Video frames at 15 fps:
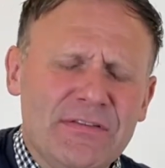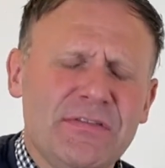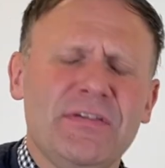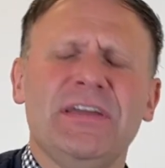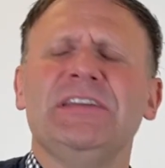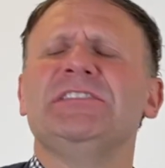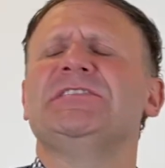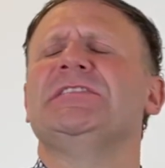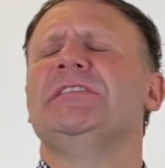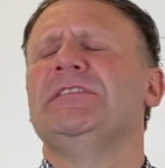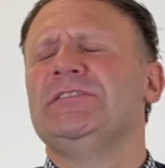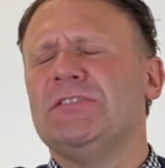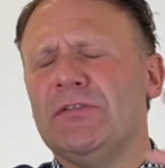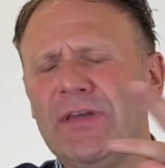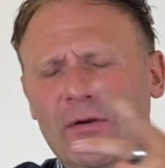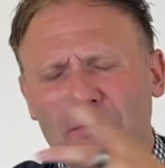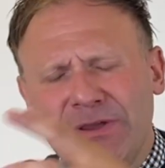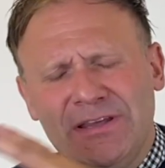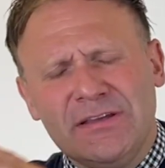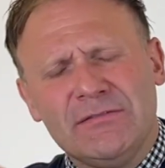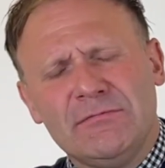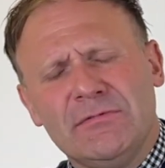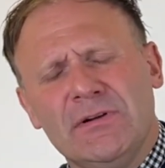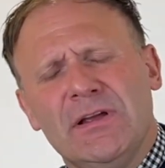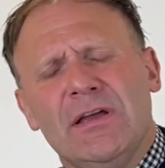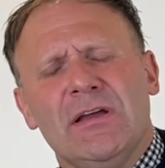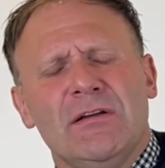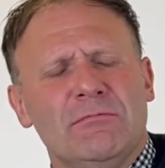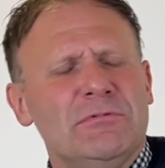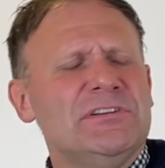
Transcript: things so that we can